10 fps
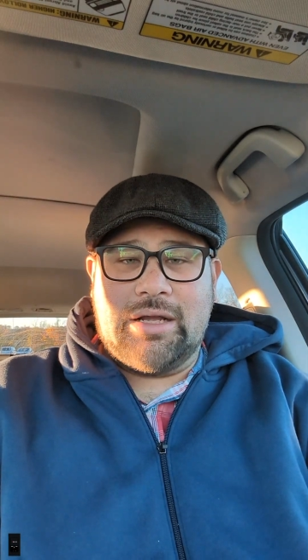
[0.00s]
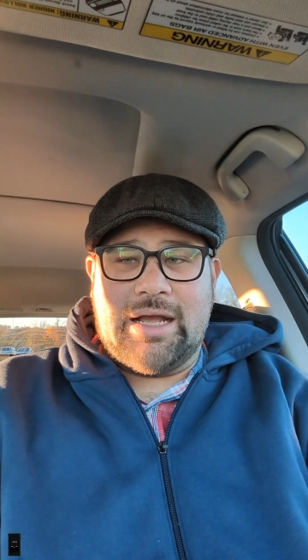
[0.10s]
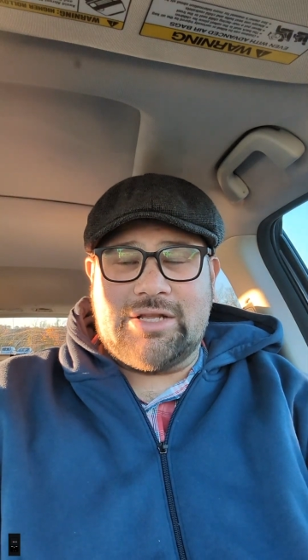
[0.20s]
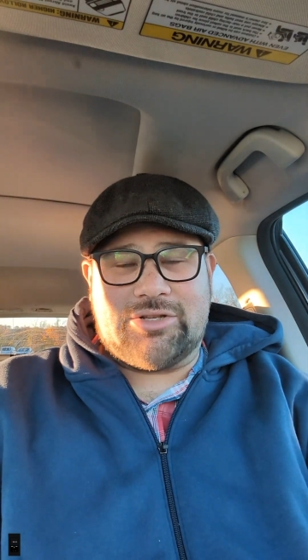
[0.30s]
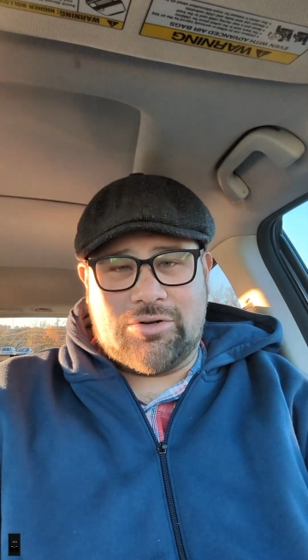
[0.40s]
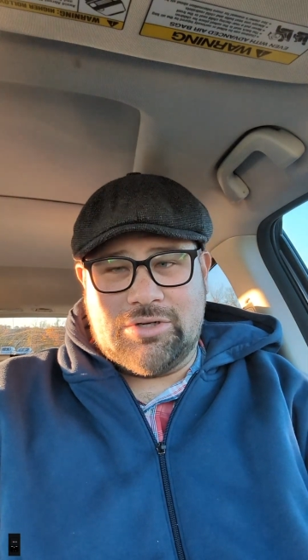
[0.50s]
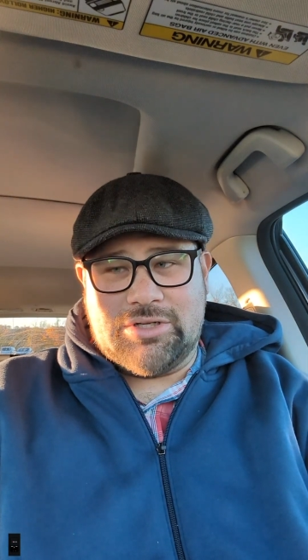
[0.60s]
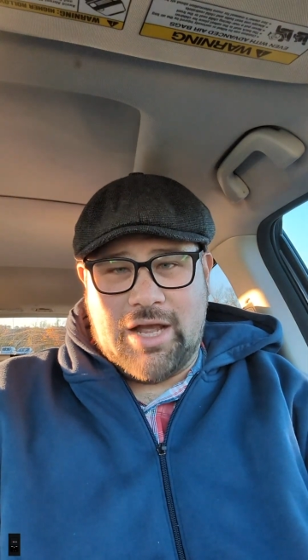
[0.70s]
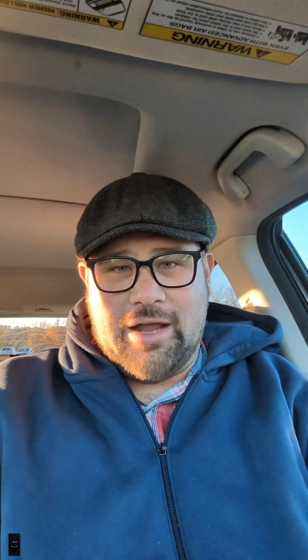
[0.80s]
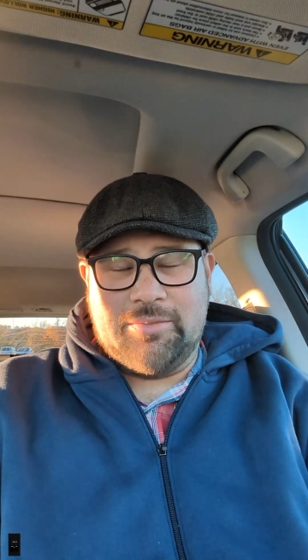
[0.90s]
at certain
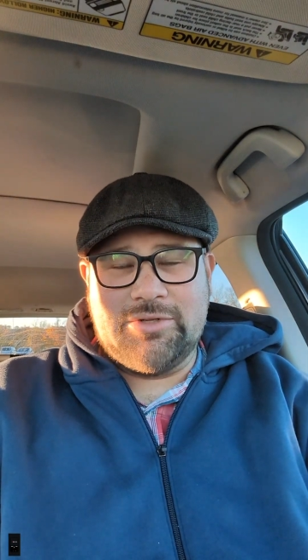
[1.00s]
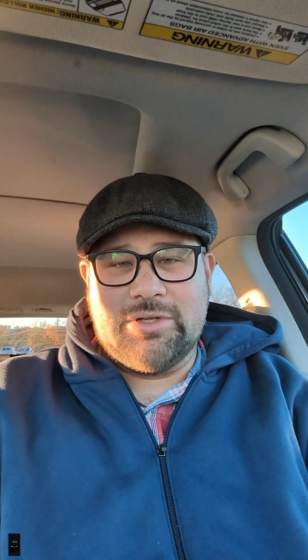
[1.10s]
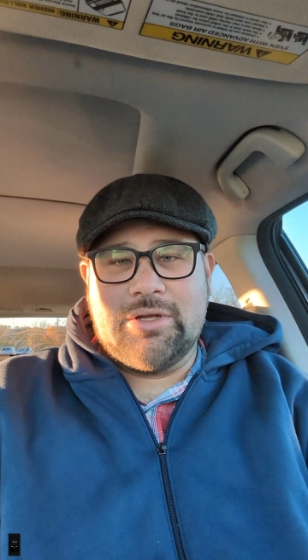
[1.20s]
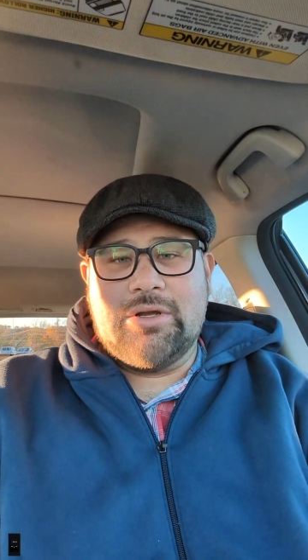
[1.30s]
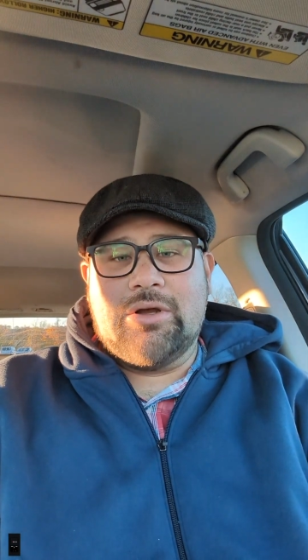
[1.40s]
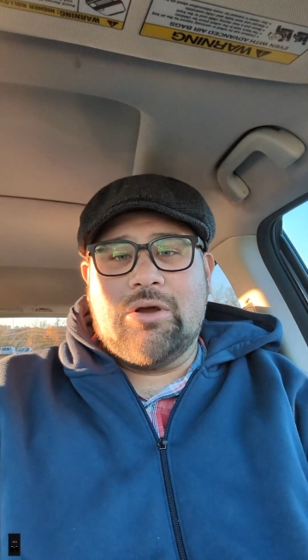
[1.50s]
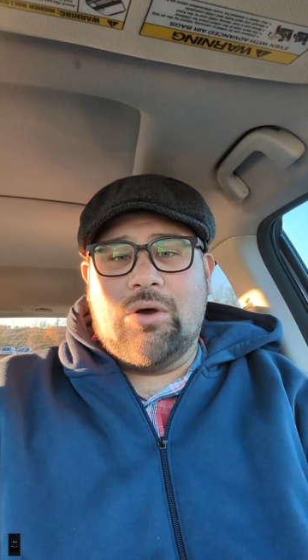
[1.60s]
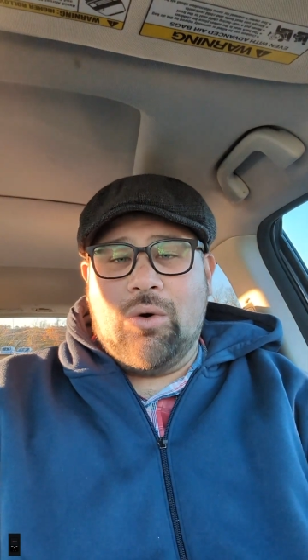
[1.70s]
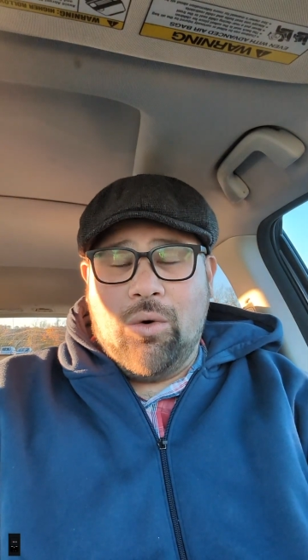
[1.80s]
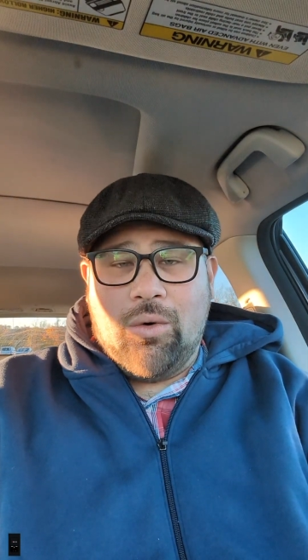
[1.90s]
times,
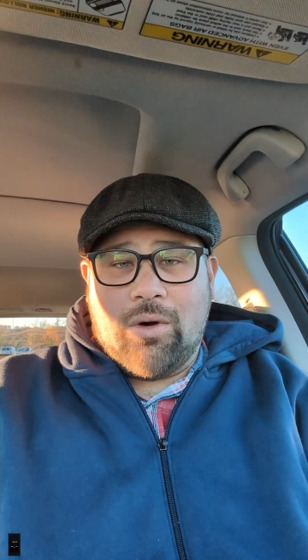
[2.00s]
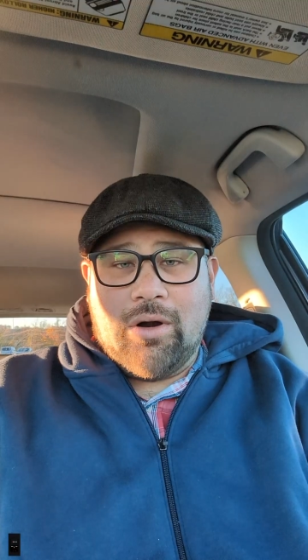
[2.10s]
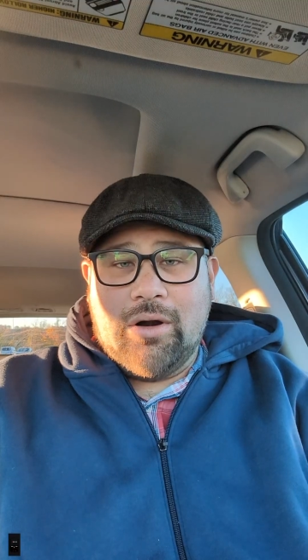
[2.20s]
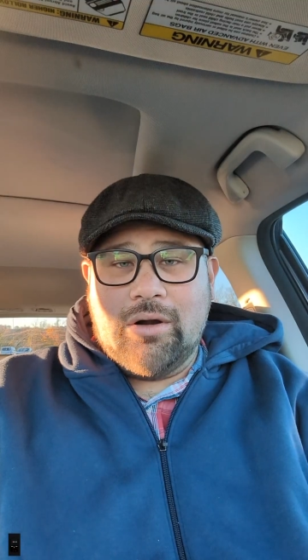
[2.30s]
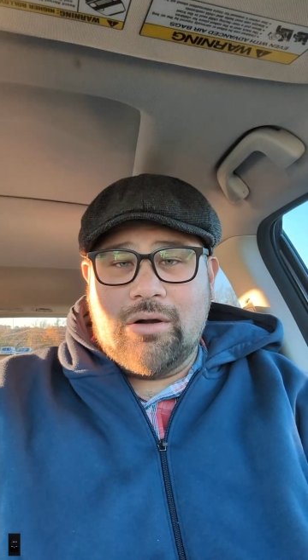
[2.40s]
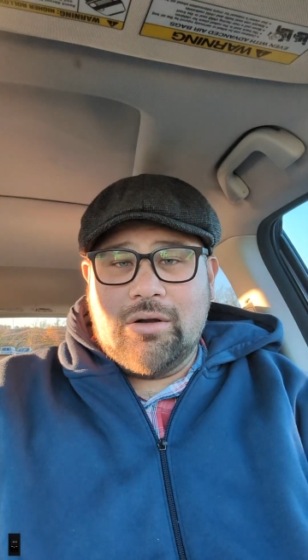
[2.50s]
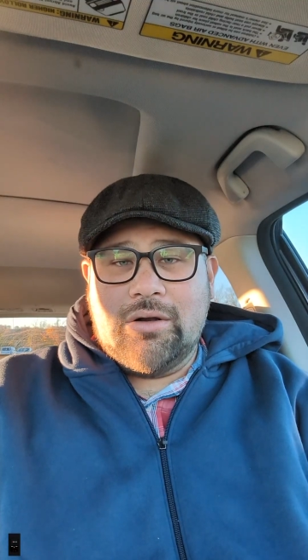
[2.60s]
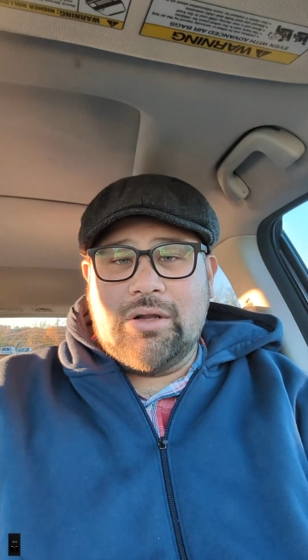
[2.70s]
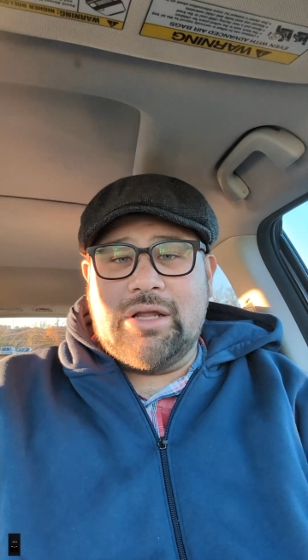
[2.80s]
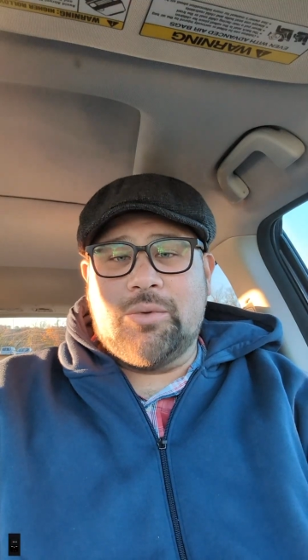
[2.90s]
or
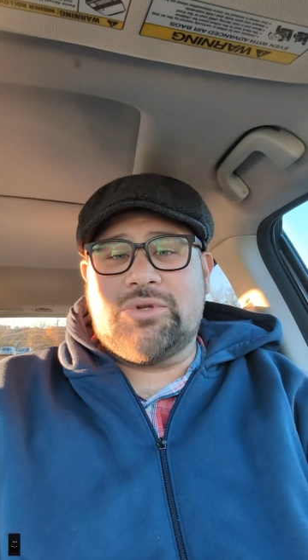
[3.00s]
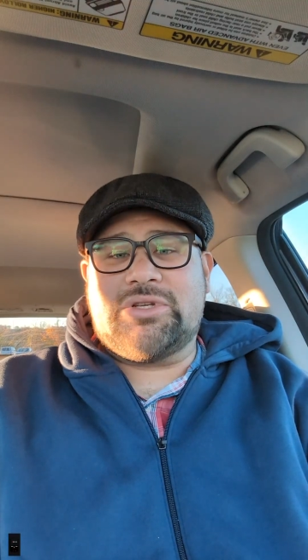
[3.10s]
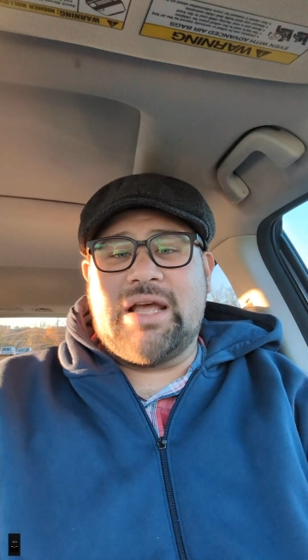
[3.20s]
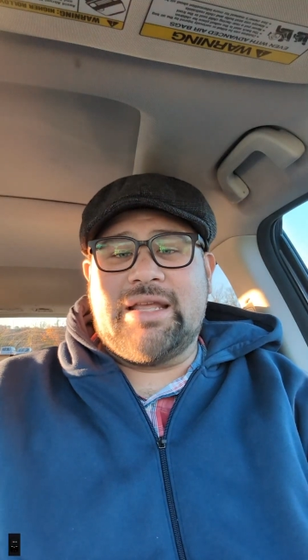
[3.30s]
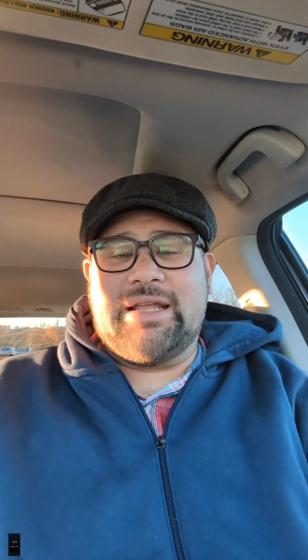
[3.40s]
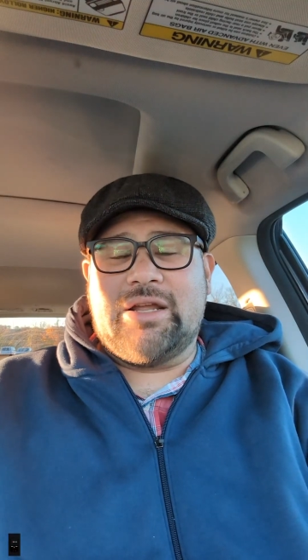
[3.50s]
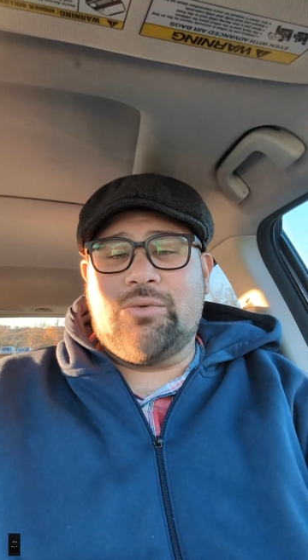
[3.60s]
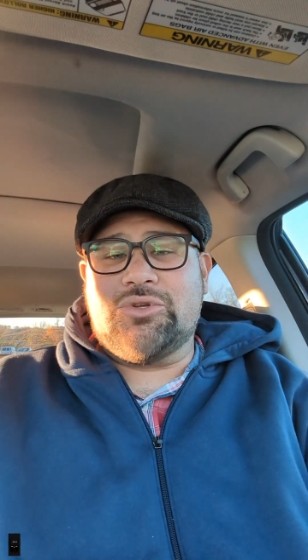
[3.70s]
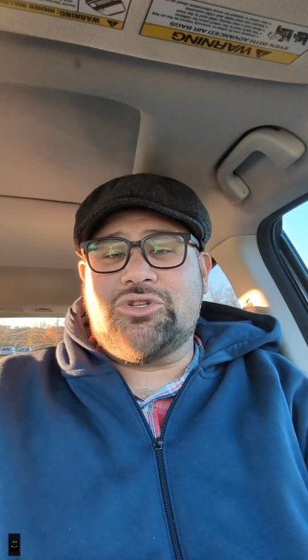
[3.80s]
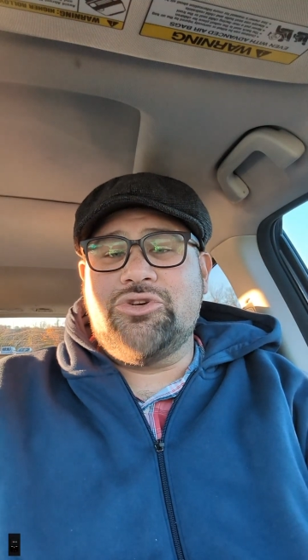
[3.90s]
it was saying that it
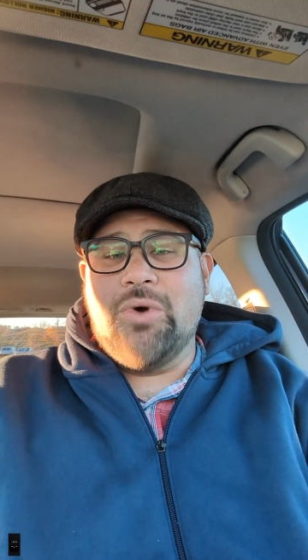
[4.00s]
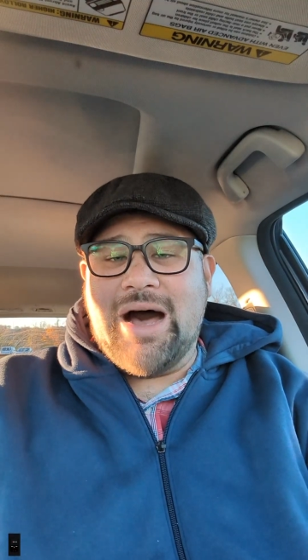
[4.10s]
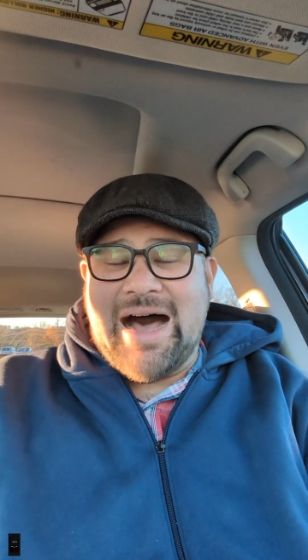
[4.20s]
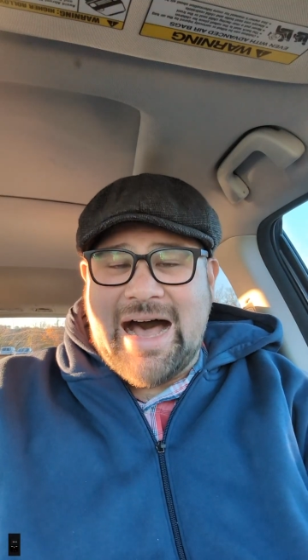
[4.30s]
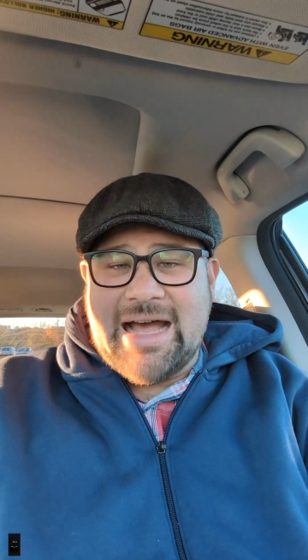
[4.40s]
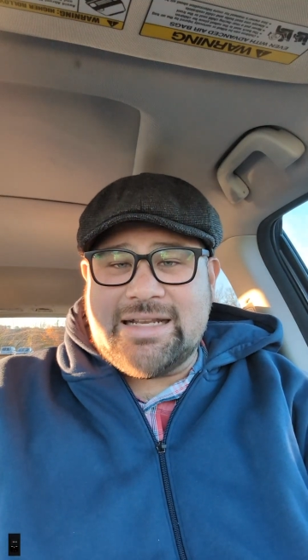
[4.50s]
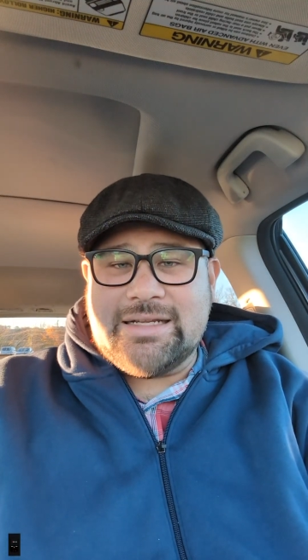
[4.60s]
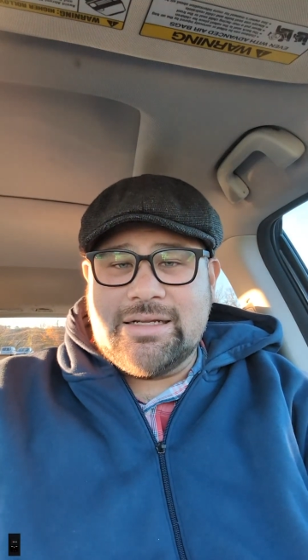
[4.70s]
was too hot